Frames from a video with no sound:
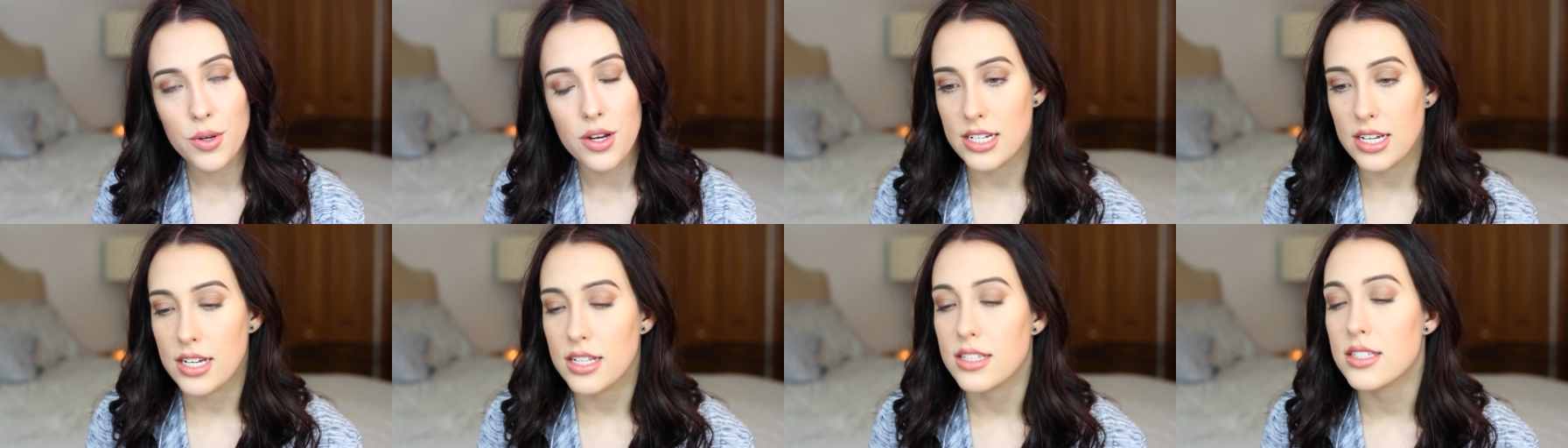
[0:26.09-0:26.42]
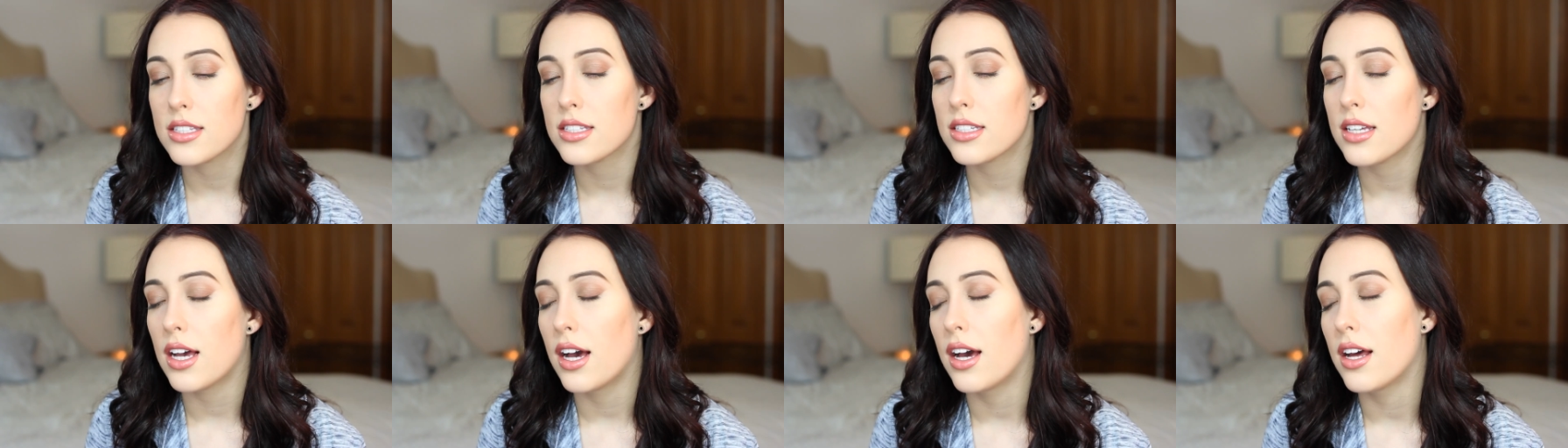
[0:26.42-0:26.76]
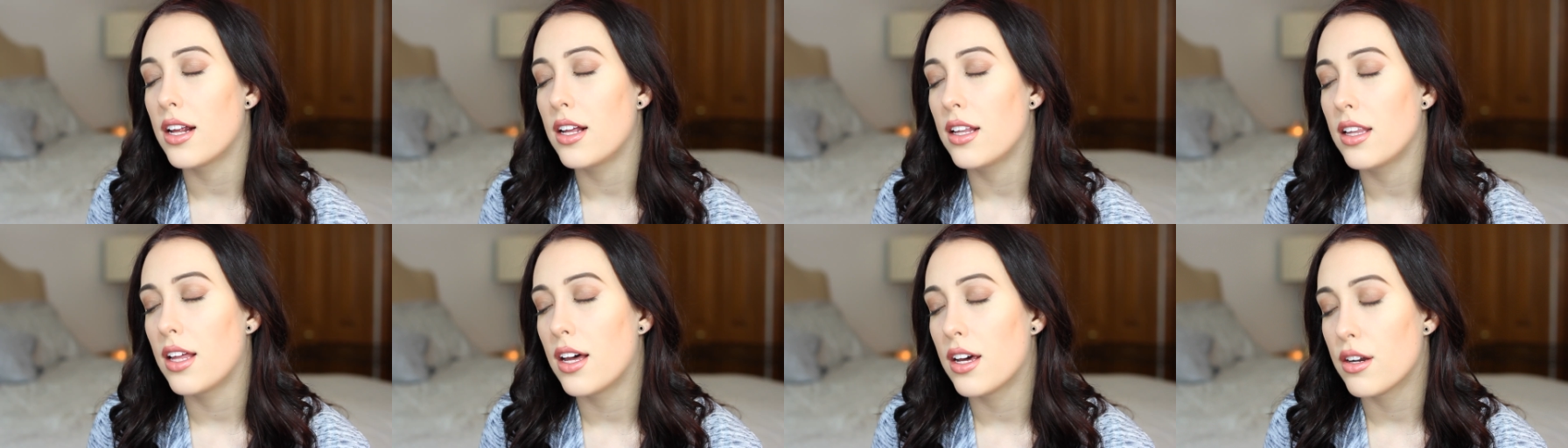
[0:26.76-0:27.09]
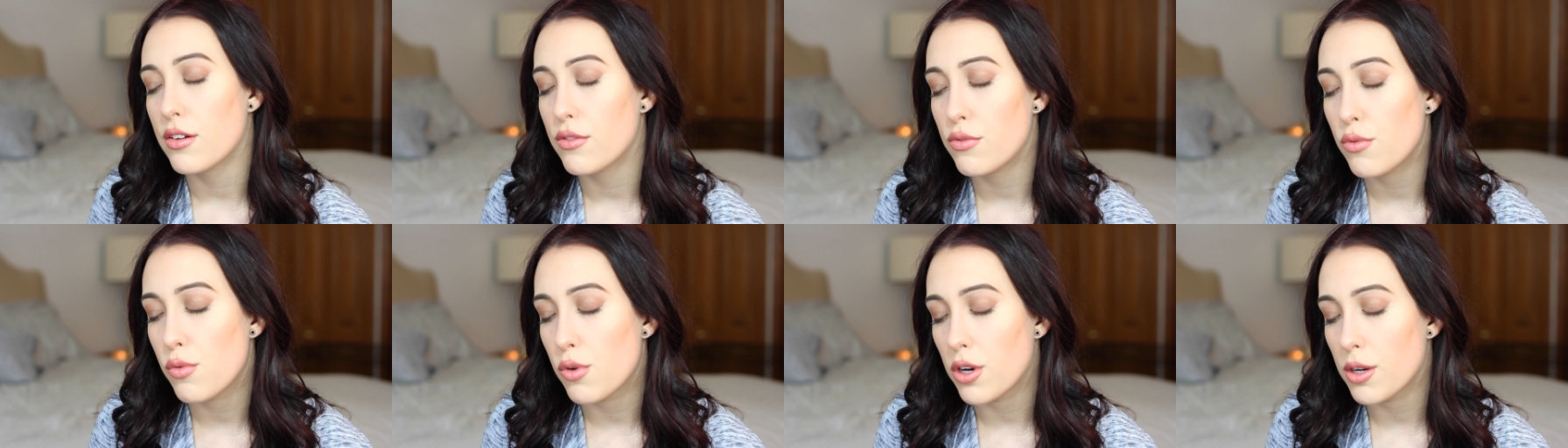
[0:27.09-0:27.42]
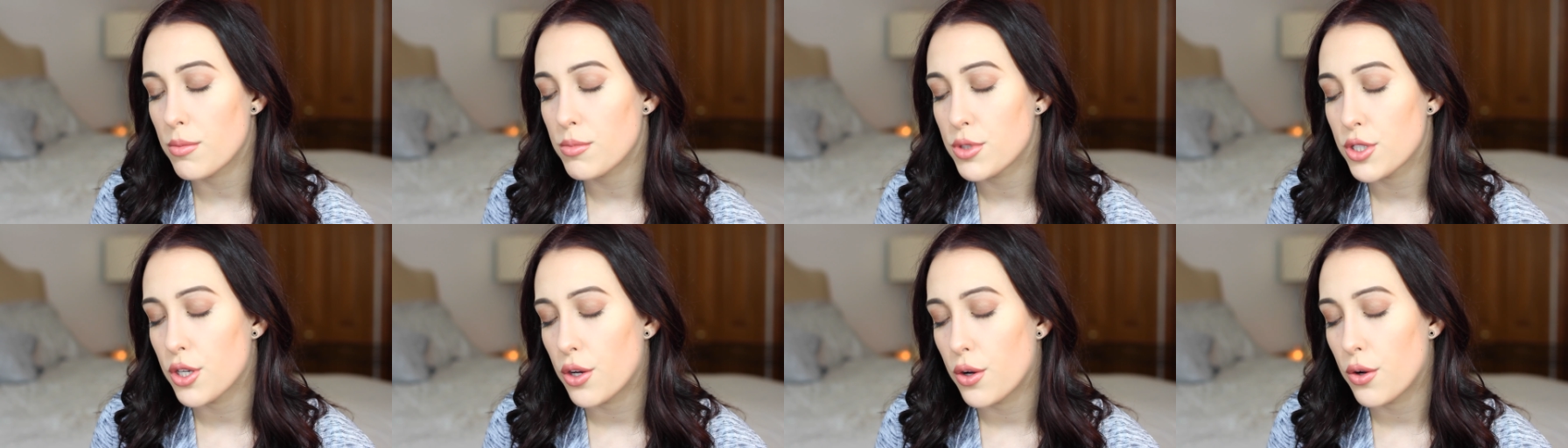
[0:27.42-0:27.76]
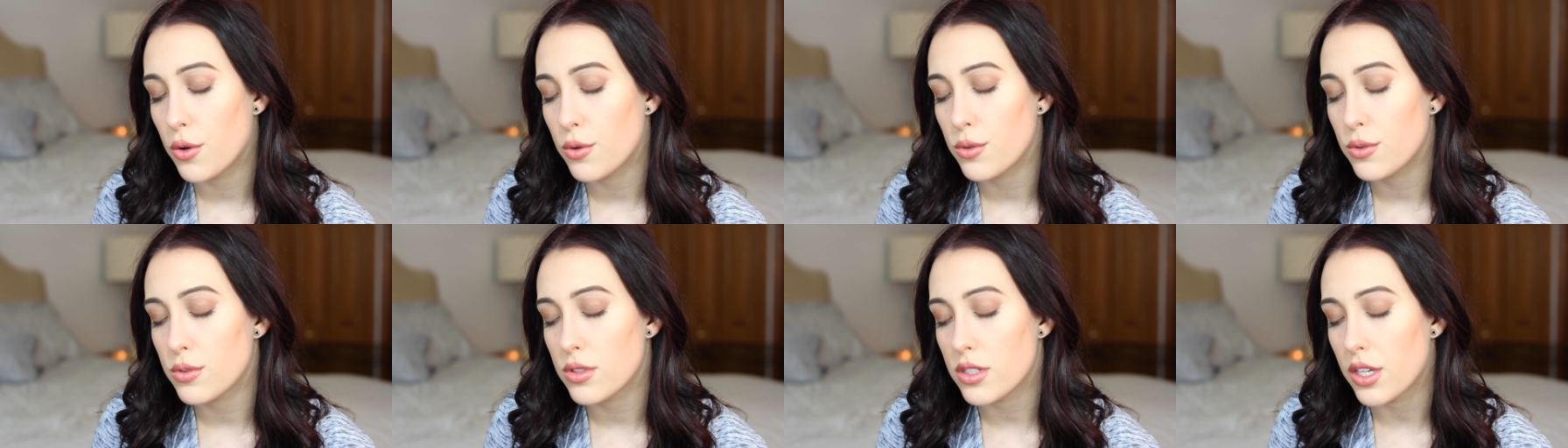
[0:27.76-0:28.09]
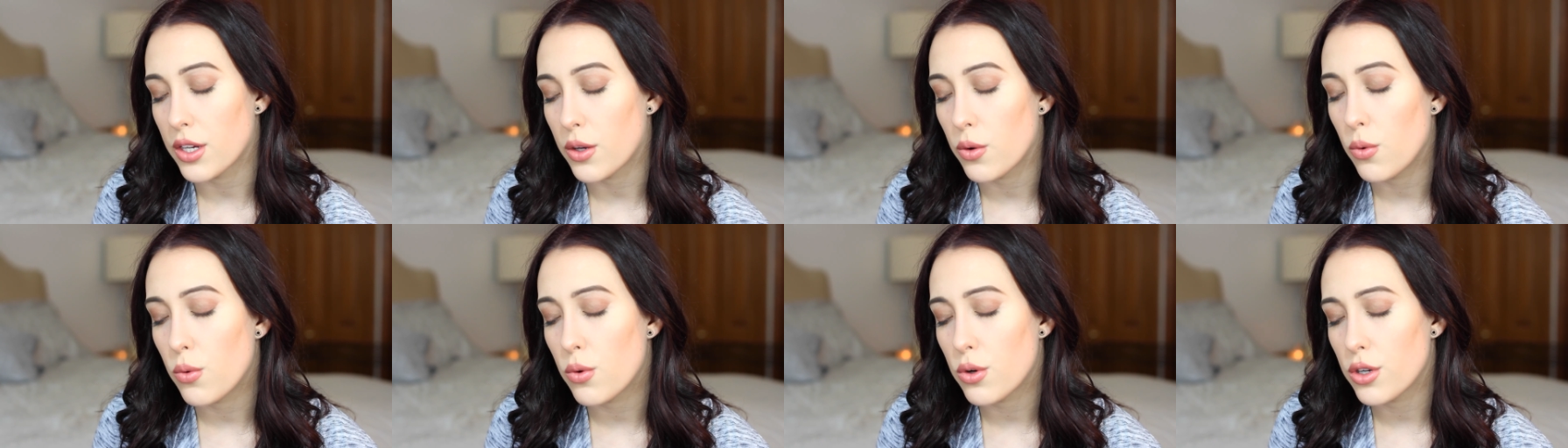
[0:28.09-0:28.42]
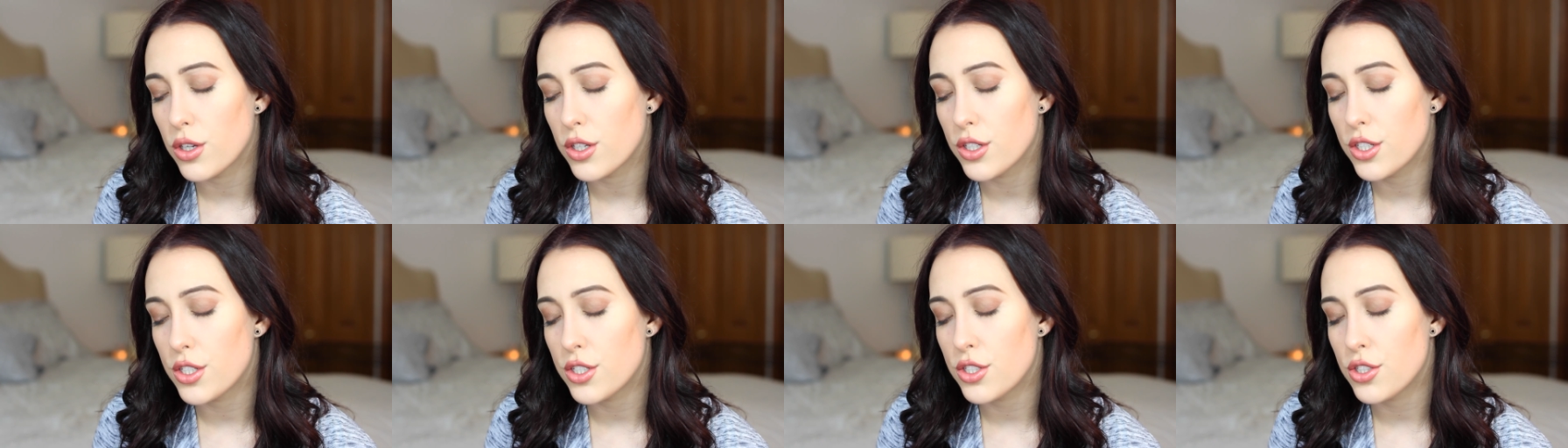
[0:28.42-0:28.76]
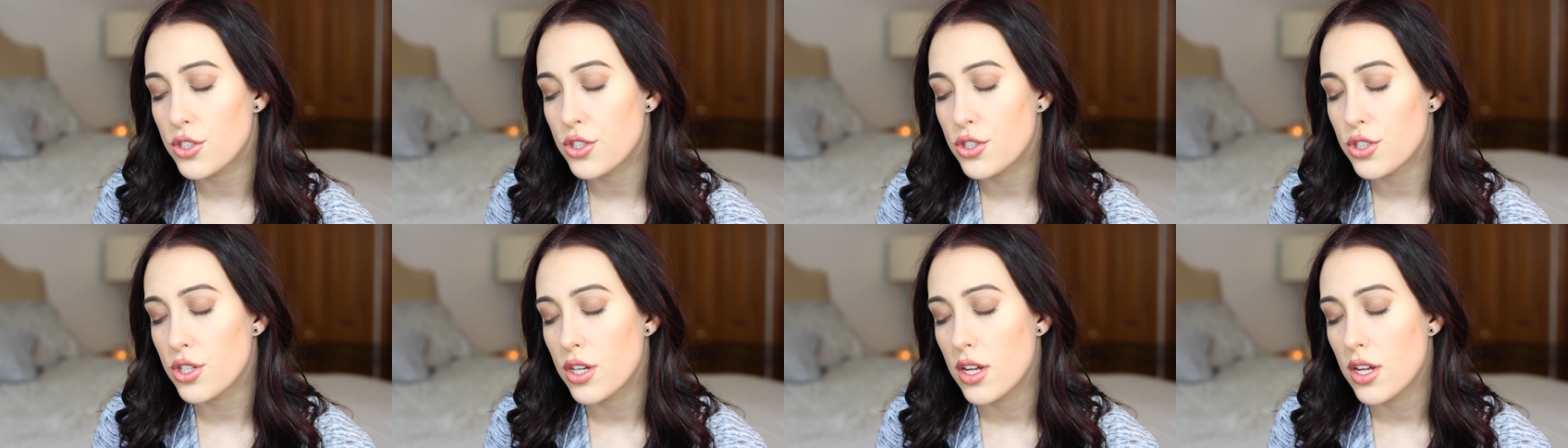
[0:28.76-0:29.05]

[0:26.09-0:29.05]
It's got a lot of warm tones like orange